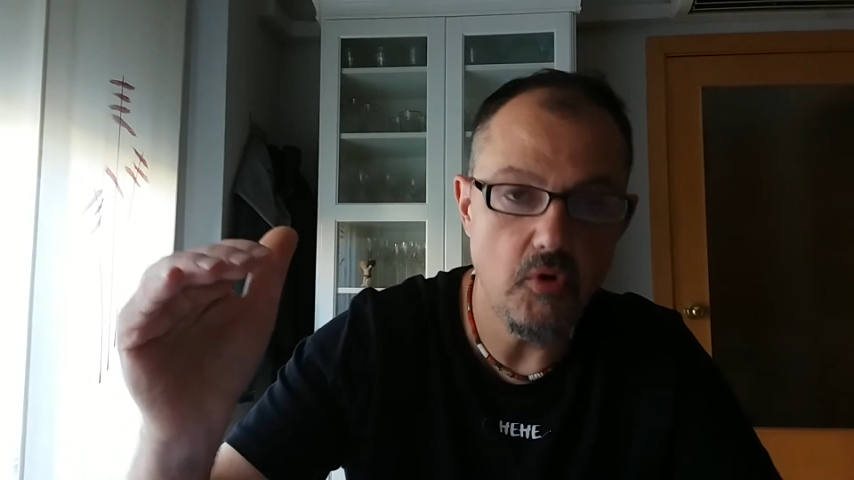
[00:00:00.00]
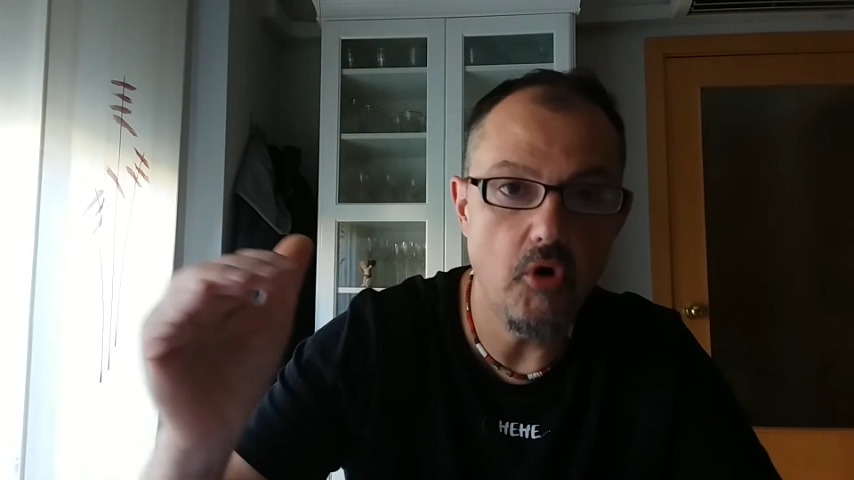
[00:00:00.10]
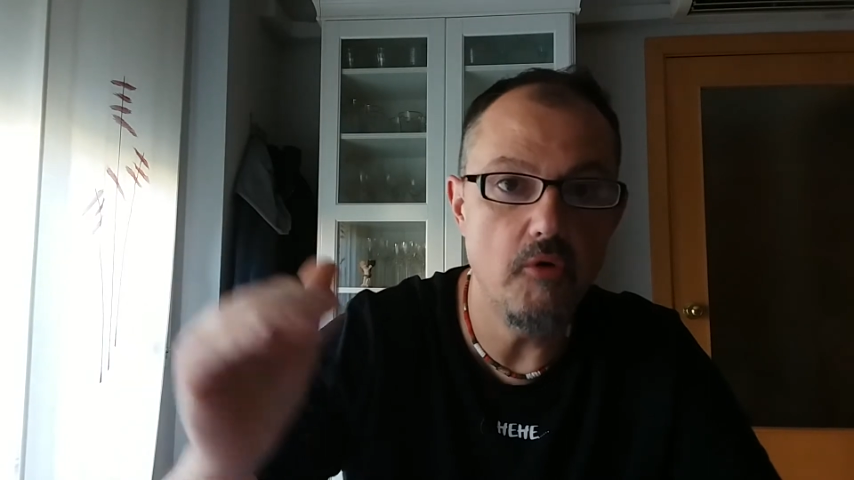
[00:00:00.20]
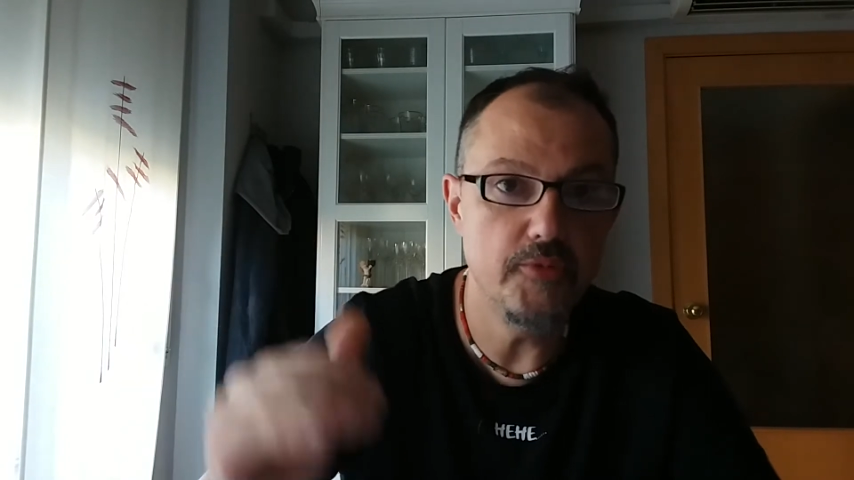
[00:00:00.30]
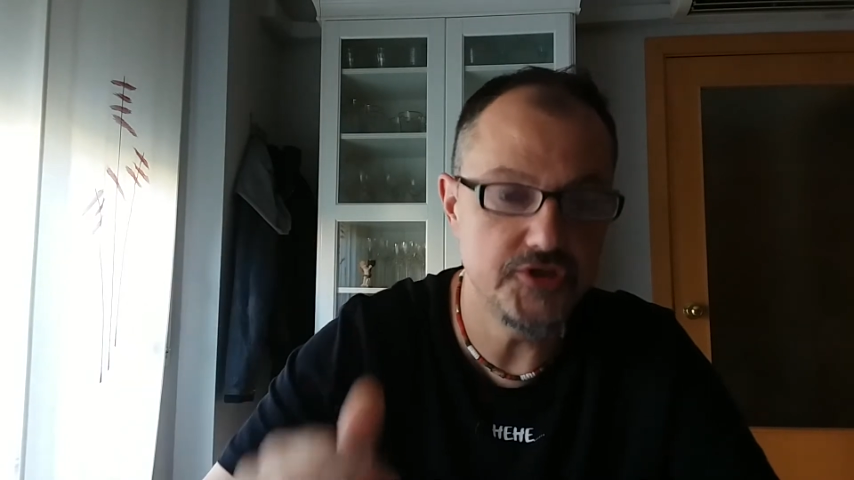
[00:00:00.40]

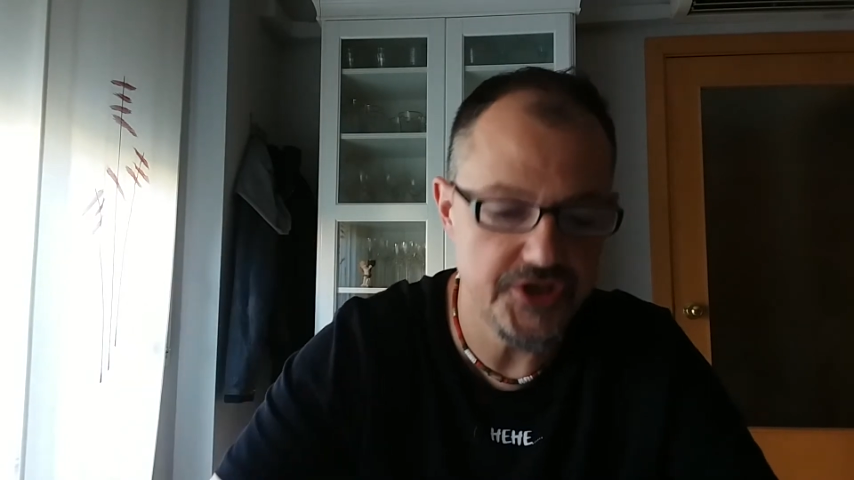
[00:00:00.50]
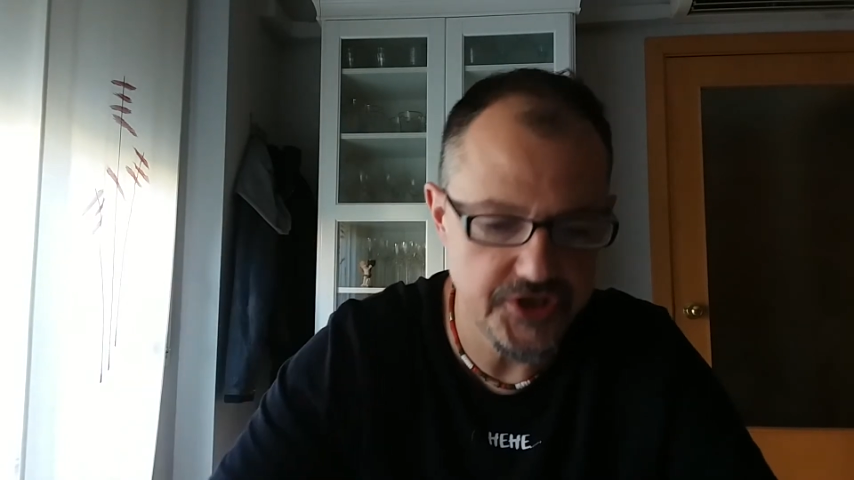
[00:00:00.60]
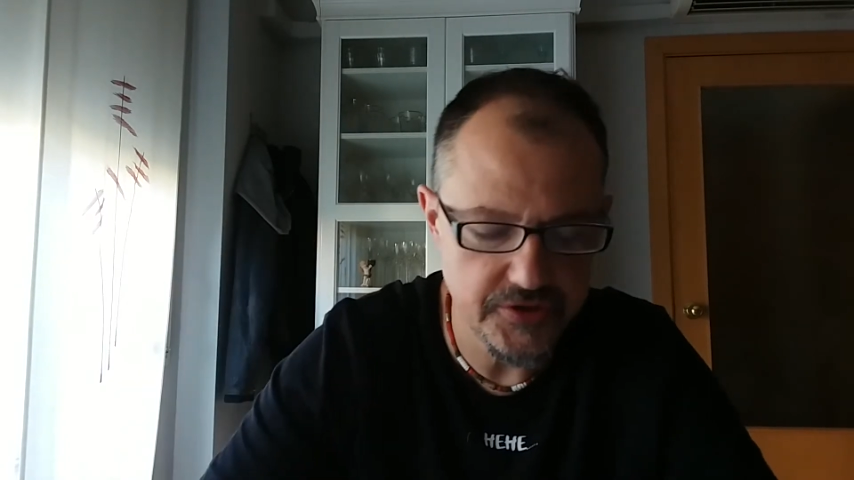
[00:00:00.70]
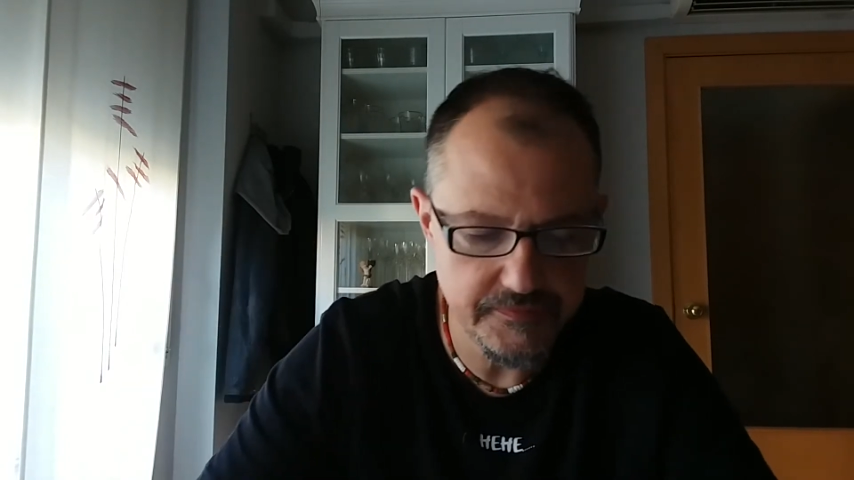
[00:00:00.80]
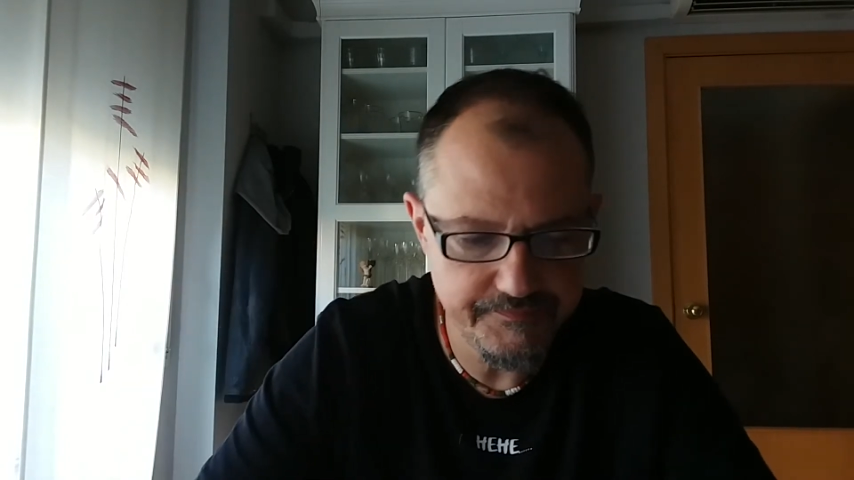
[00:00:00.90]
or
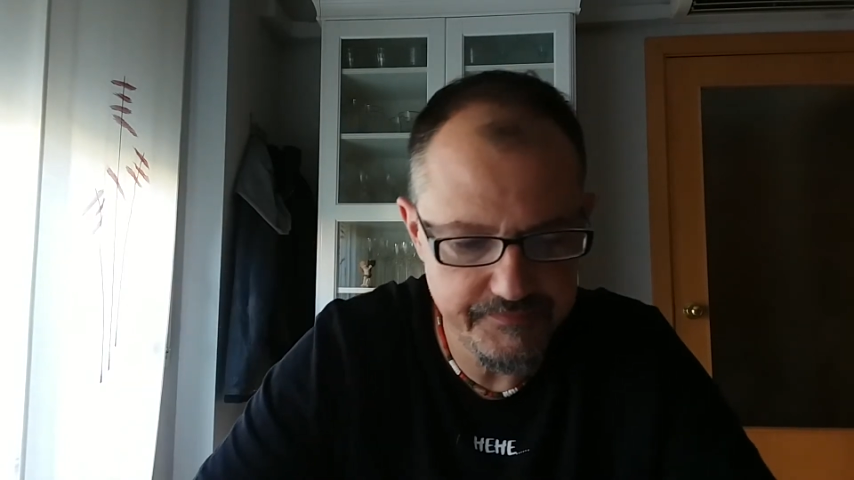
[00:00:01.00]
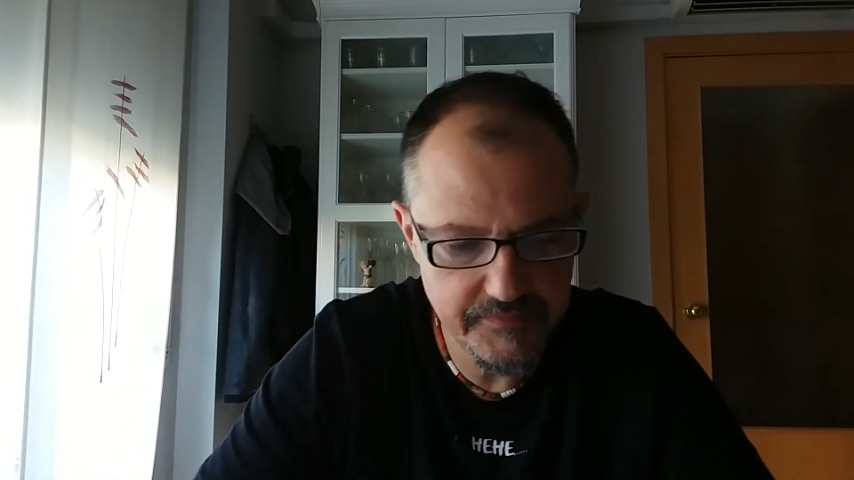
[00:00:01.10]
position.